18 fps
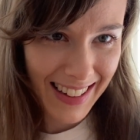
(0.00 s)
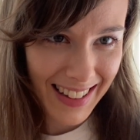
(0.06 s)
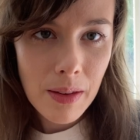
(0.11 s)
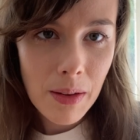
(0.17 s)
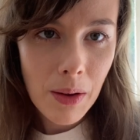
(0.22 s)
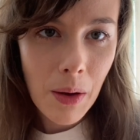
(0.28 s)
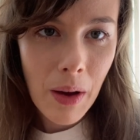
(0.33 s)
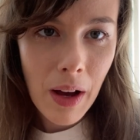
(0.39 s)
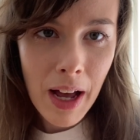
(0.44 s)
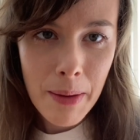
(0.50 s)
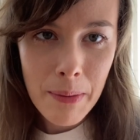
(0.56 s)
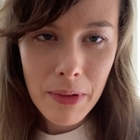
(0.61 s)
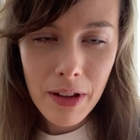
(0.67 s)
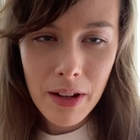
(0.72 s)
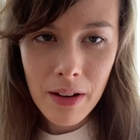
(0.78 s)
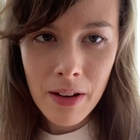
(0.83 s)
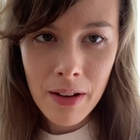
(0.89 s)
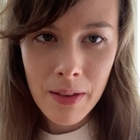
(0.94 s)
So I'm
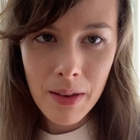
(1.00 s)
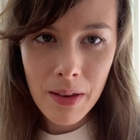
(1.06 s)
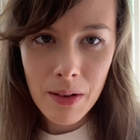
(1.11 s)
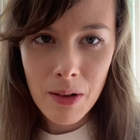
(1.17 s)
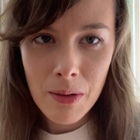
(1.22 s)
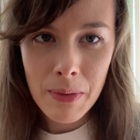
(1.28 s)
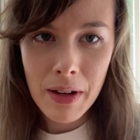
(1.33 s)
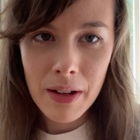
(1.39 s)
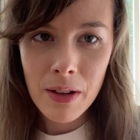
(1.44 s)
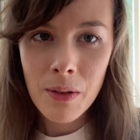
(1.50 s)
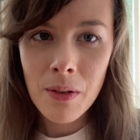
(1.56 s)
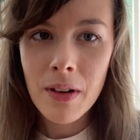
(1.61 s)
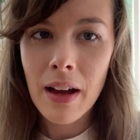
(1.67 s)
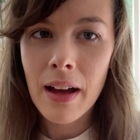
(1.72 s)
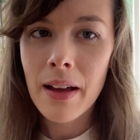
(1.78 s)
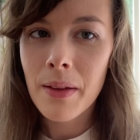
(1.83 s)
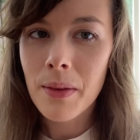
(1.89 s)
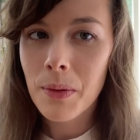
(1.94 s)
curious to know about you
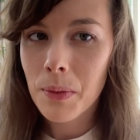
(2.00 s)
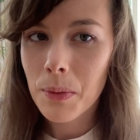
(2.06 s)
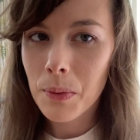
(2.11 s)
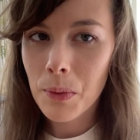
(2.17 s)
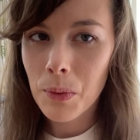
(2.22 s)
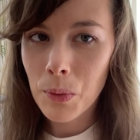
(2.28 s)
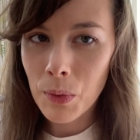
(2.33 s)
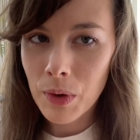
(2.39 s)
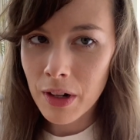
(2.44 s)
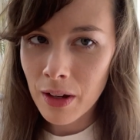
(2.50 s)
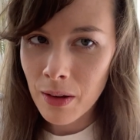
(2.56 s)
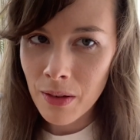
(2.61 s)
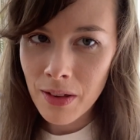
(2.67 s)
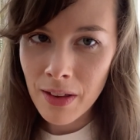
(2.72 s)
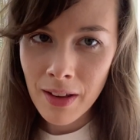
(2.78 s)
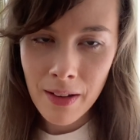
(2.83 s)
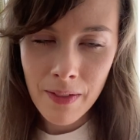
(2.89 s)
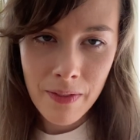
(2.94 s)
guys. What do you
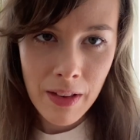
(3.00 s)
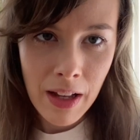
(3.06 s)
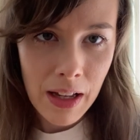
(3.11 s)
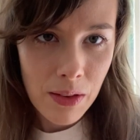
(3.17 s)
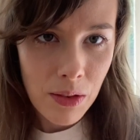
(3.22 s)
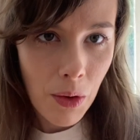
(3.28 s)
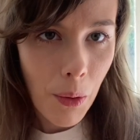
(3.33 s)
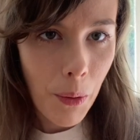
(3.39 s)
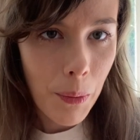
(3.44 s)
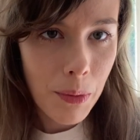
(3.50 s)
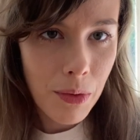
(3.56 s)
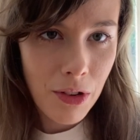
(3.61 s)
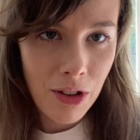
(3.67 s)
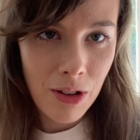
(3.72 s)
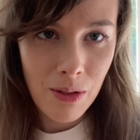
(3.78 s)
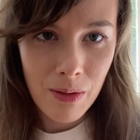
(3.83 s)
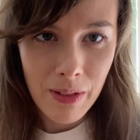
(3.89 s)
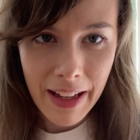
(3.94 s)
think of natto?
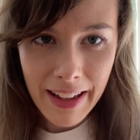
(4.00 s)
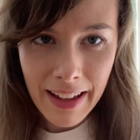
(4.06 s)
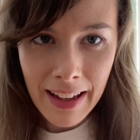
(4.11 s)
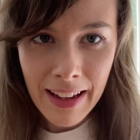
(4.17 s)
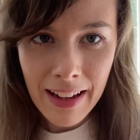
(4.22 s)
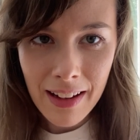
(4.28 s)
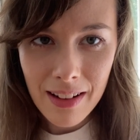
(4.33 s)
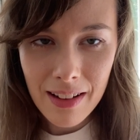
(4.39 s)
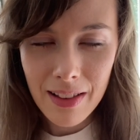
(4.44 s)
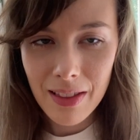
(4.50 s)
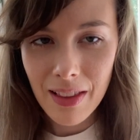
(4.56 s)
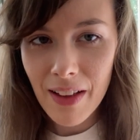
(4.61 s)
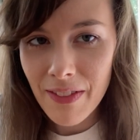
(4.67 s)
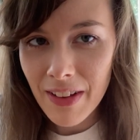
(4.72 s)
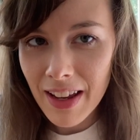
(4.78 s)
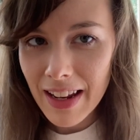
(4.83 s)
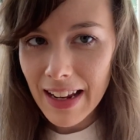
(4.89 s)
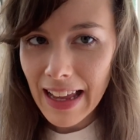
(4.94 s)
Do you like it?
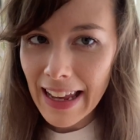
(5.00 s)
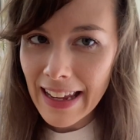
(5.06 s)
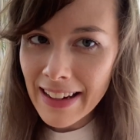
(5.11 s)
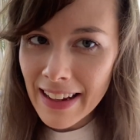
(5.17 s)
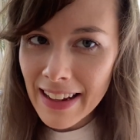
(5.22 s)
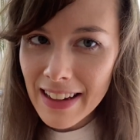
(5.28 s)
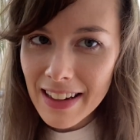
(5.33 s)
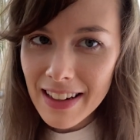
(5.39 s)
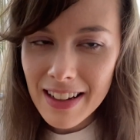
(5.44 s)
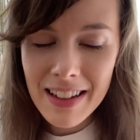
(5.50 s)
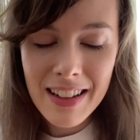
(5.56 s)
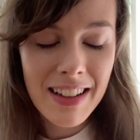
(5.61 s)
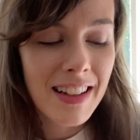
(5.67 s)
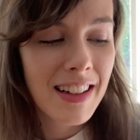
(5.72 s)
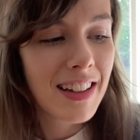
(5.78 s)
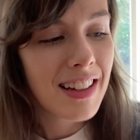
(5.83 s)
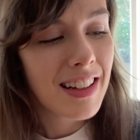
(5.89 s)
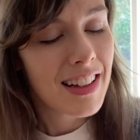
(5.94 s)
Love it? Hate it?
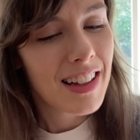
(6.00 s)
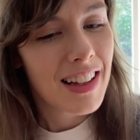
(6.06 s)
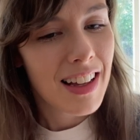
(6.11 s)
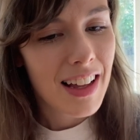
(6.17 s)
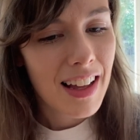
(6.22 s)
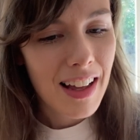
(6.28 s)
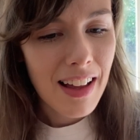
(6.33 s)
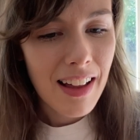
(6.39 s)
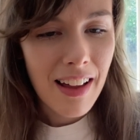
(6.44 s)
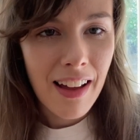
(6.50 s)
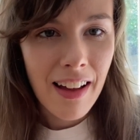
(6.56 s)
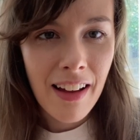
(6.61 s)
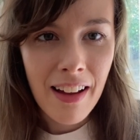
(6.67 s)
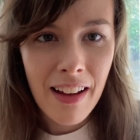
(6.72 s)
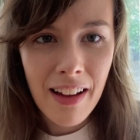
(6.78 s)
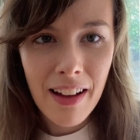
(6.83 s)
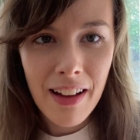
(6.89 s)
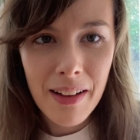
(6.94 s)

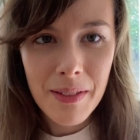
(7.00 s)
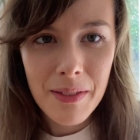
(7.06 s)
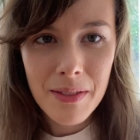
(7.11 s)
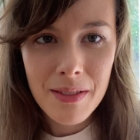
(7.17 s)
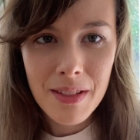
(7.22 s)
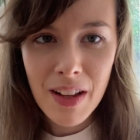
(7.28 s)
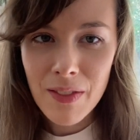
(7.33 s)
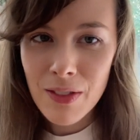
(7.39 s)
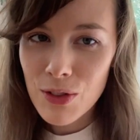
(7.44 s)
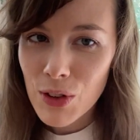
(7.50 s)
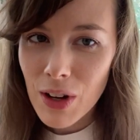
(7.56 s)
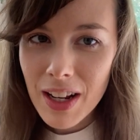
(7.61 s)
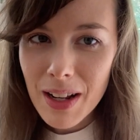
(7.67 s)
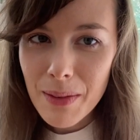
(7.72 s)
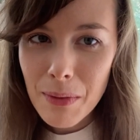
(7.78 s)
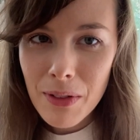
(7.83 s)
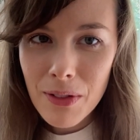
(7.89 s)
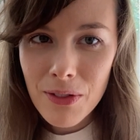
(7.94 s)
Uh, never tried
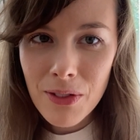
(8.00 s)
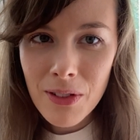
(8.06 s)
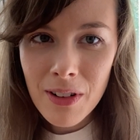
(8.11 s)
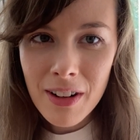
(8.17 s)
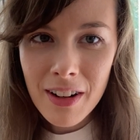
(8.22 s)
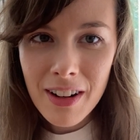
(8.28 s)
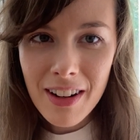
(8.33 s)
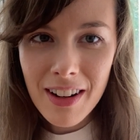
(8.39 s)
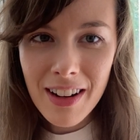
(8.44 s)
it before?